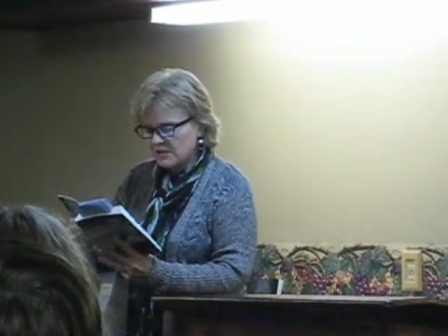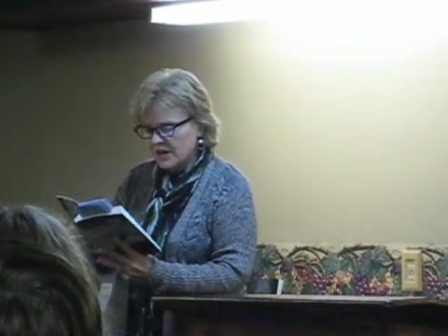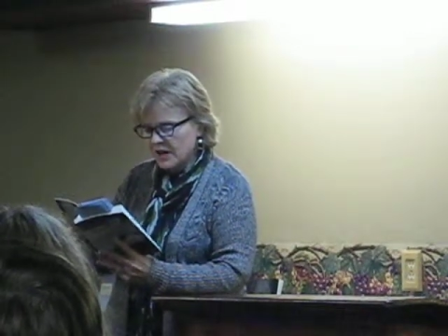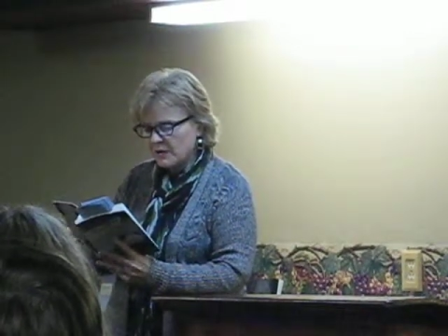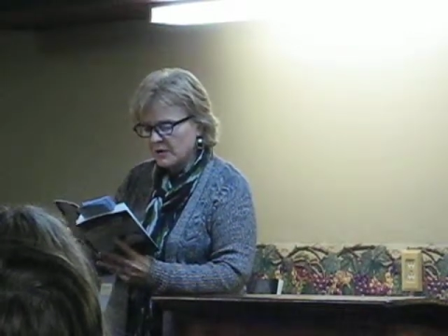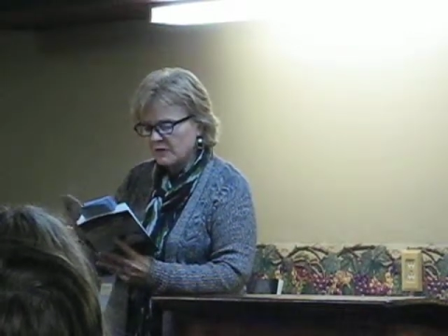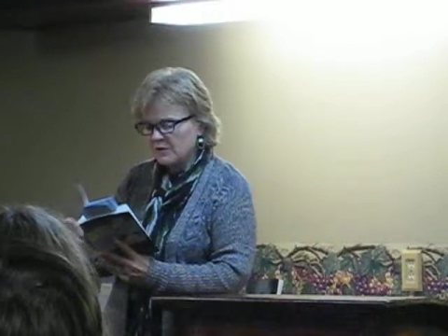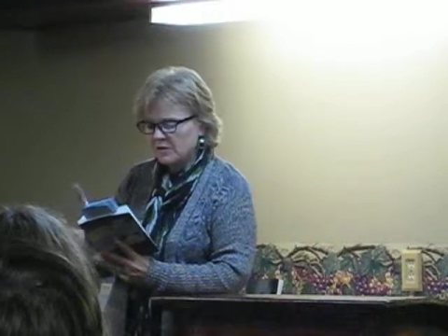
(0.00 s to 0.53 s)

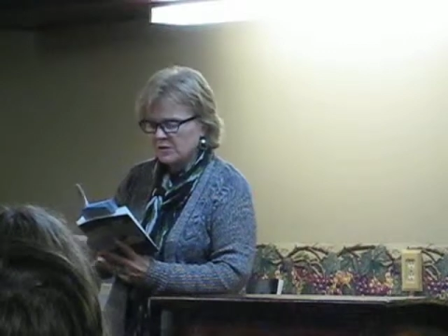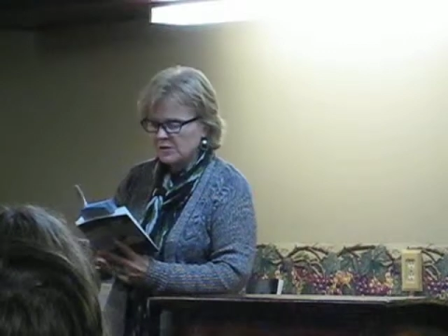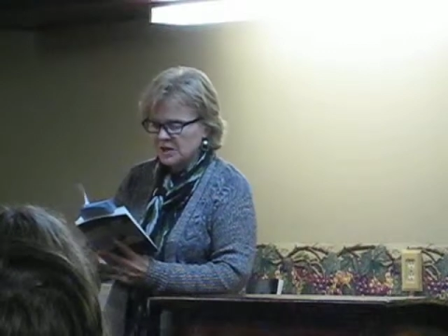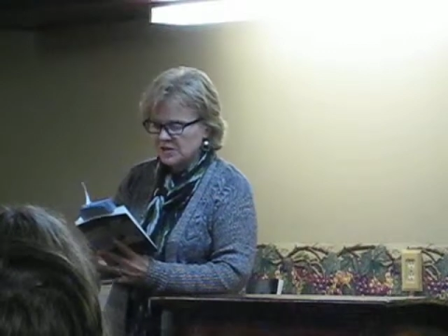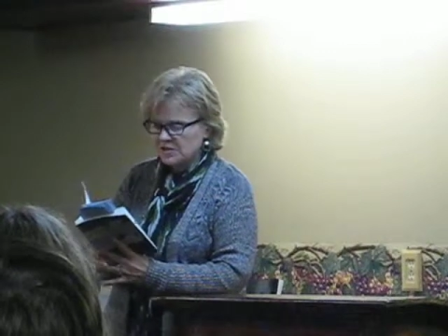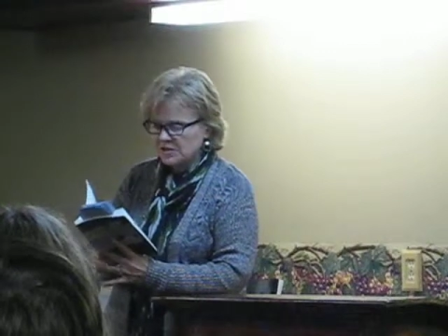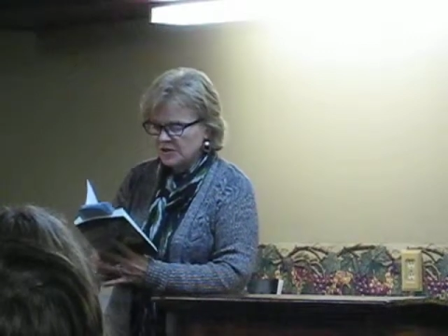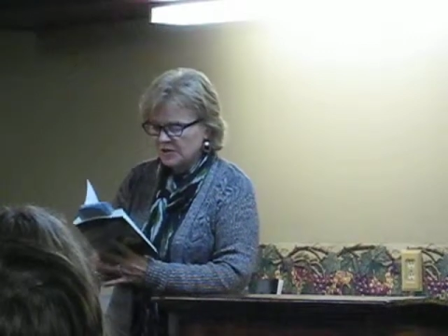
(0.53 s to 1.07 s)
however,
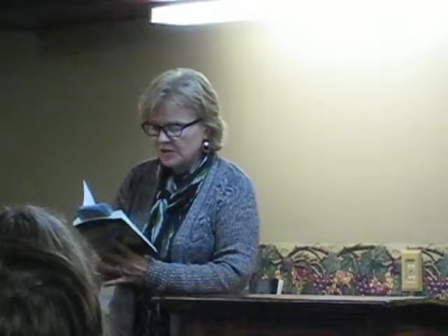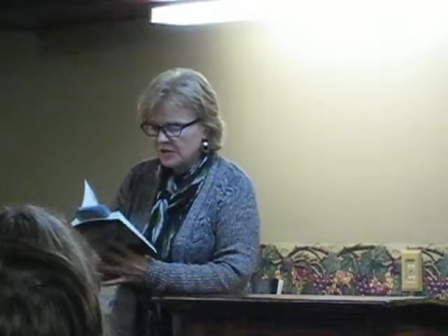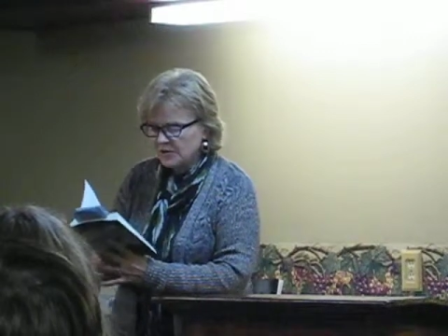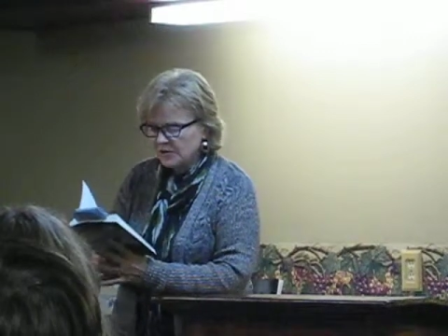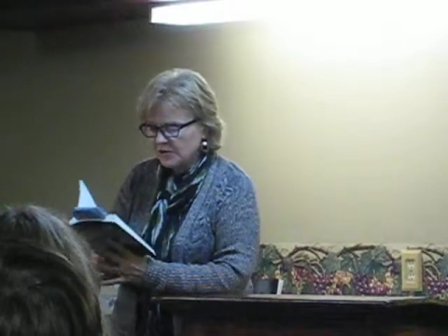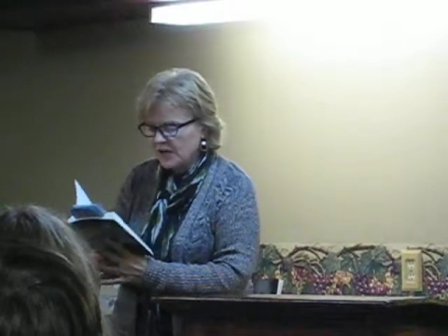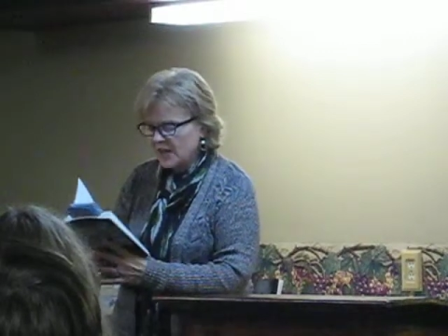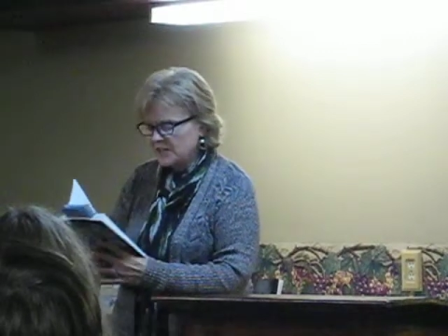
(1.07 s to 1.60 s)
creates
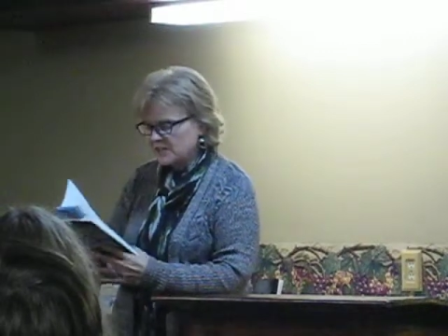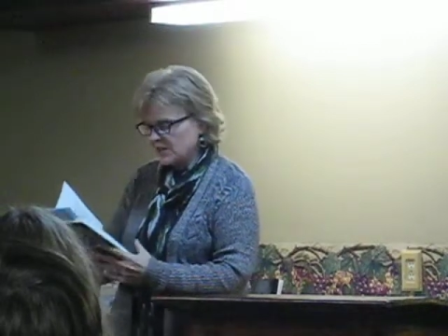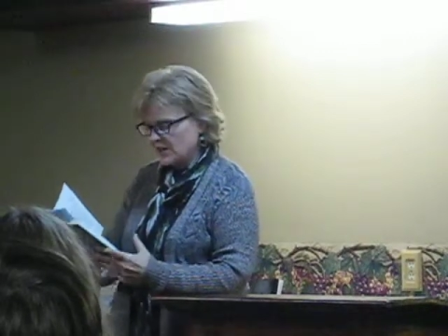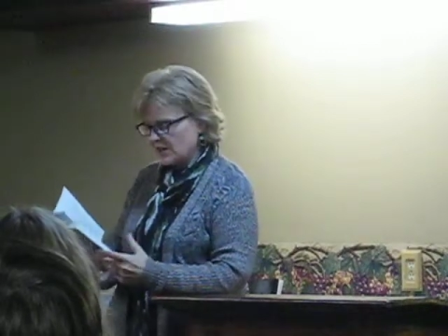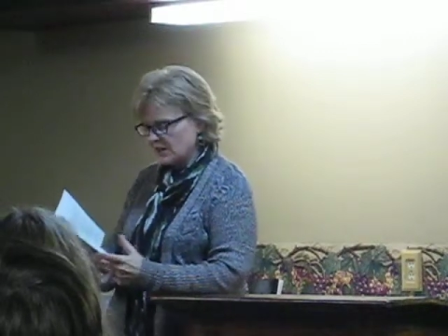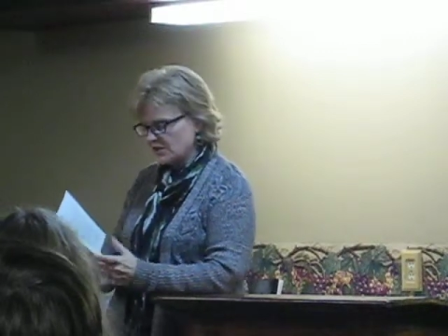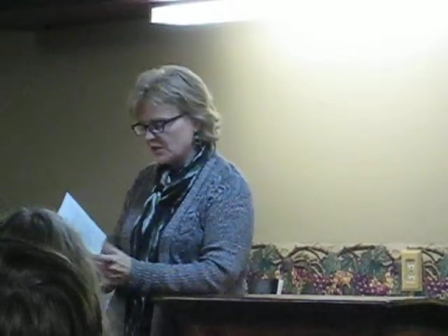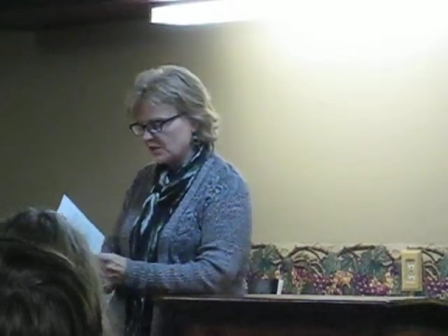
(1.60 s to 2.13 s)
circular logic
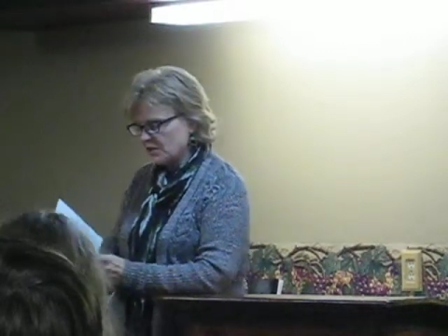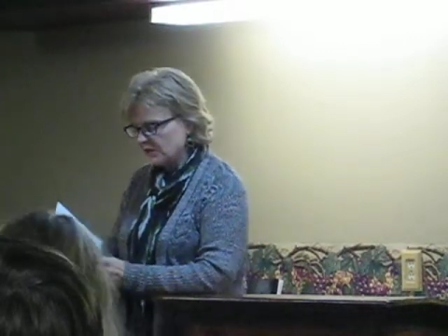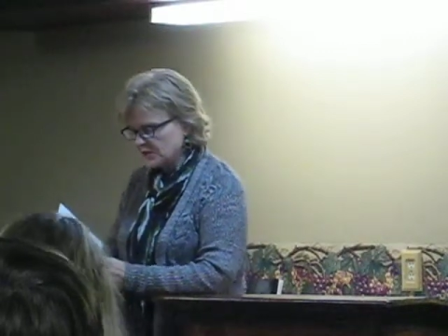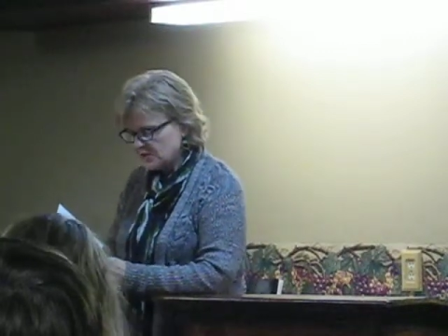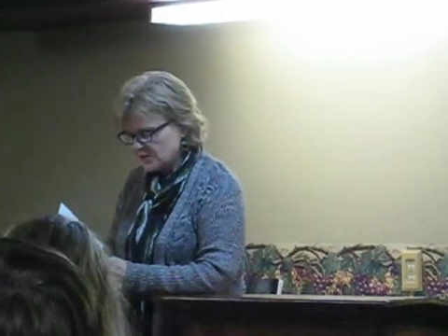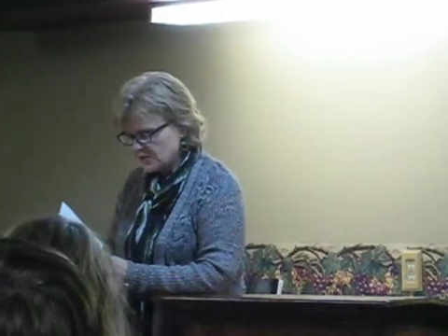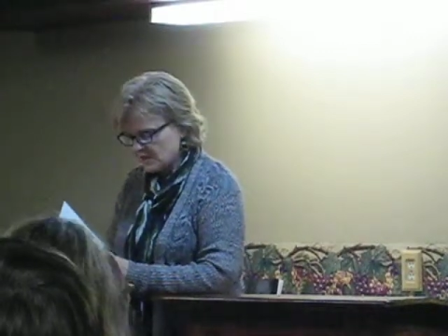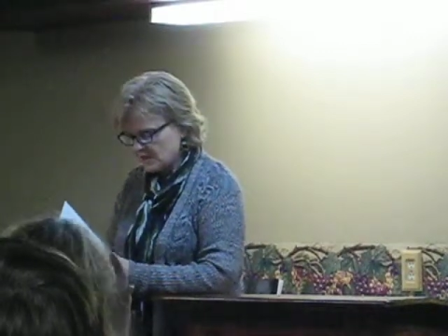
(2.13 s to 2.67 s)
in a
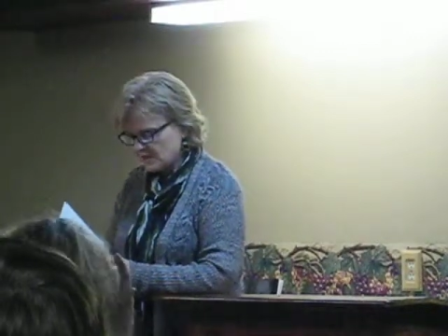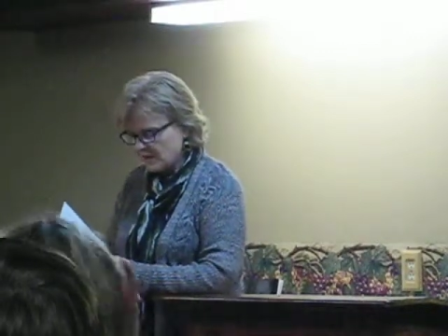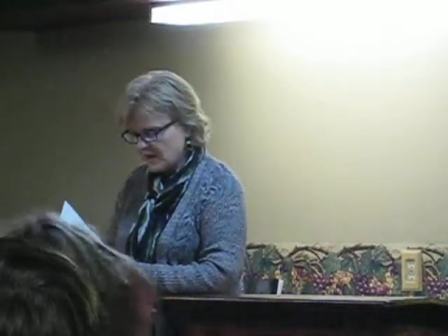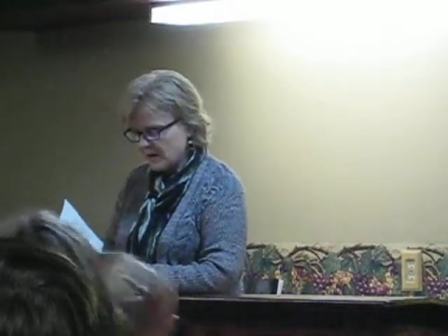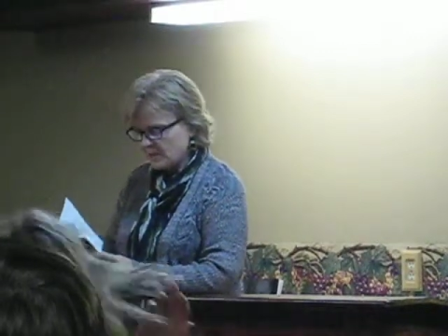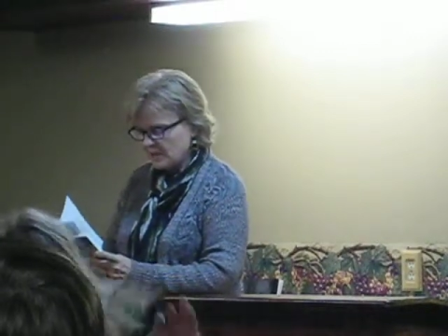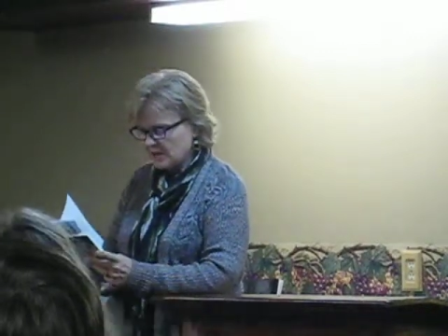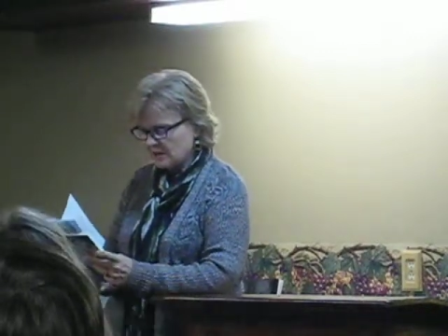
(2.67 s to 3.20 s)
totalistic
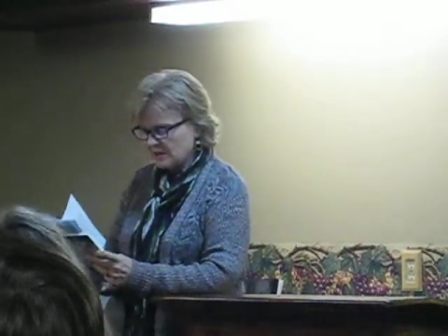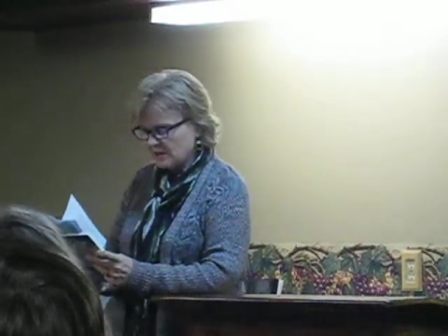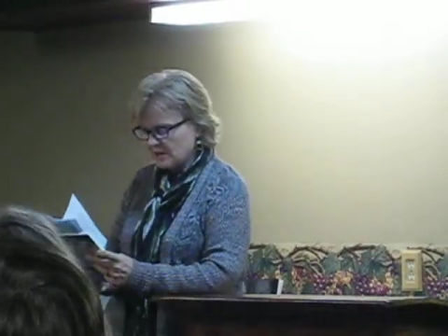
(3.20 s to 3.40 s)
environment.